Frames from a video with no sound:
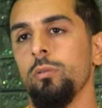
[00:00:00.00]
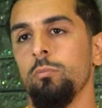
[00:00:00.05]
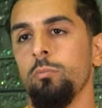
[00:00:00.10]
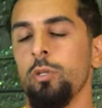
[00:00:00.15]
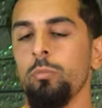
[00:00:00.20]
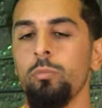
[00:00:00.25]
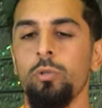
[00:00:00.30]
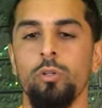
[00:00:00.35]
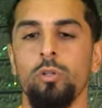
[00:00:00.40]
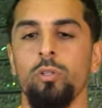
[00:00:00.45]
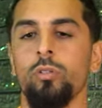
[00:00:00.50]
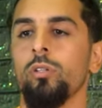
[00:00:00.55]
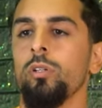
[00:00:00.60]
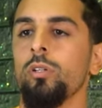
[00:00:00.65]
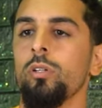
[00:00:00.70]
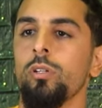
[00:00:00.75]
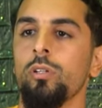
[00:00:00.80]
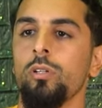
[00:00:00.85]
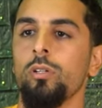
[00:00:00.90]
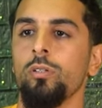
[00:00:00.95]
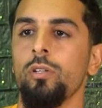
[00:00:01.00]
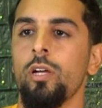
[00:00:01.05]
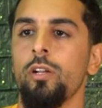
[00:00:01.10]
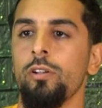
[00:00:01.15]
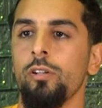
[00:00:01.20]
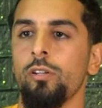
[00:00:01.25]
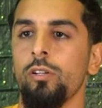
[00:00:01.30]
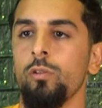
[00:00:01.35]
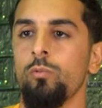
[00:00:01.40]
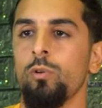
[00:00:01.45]
Maybe not
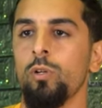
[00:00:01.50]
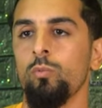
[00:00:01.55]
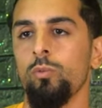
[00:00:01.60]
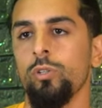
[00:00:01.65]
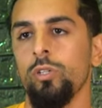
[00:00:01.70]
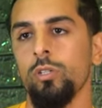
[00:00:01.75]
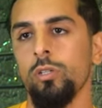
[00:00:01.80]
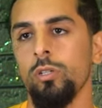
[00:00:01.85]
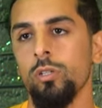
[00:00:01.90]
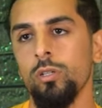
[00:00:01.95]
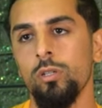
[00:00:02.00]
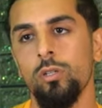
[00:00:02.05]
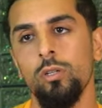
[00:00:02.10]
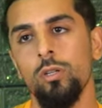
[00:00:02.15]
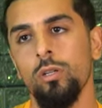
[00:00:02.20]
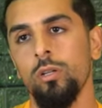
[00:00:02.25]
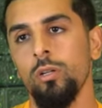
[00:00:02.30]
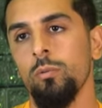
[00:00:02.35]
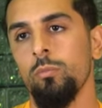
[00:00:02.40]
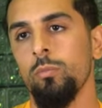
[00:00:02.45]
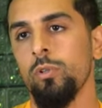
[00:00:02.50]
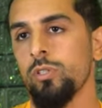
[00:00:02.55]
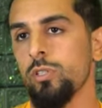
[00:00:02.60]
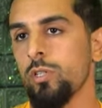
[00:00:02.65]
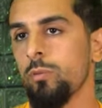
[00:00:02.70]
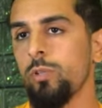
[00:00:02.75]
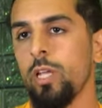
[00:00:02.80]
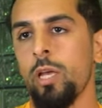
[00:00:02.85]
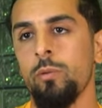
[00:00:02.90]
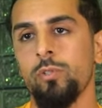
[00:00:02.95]
directly 1 week, but
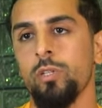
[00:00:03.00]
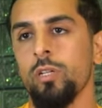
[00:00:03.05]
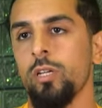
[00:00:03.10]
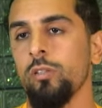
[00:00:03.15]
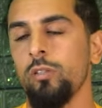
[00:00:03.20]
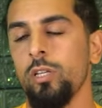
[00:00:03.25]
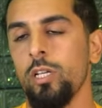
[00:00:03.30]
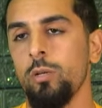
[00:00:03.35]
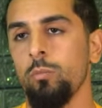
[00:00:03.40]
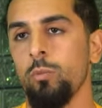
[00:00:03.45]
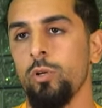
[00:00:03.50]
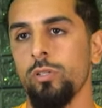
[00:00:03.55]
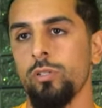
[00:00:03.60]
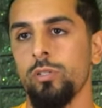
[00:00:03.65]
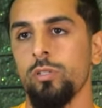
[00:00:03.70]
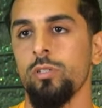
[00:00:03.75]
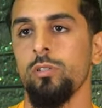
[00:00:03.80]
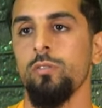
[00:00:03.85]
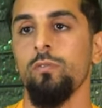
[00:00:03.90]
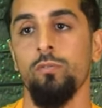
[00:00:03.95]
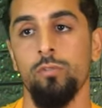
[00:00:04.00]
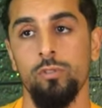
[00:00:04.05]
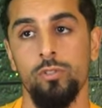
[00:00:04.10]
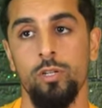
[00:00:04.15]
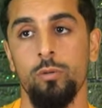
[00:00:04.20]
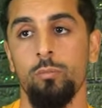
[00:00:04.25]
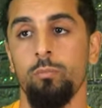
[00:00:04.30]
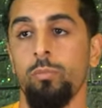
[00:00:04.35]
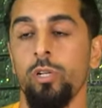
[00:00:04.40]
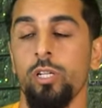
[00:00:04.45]
sometimes it can take months. For
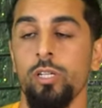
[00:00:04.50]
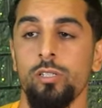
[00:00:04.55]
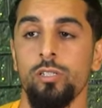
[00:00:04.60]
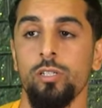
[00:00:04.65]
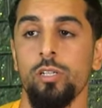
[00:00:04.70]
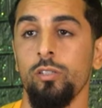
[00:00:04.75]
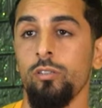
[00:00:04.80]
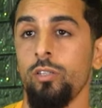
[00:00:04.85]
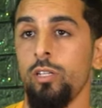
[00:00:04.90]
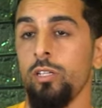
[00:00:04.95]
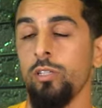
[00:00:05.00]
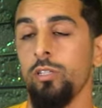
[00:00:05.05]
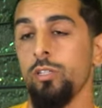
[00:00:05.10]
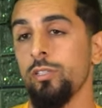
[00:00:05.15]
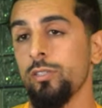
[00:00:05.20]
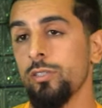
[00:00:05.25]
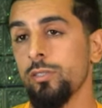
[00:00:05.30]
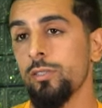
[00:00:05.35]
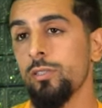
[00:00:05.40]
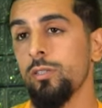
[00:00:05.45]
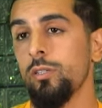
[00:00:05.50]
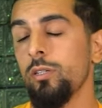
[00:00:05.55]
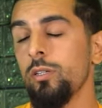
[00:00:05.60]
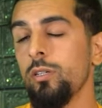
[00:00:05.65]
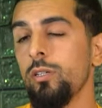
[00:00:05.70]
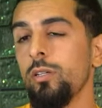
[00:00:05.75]
some players it can take years,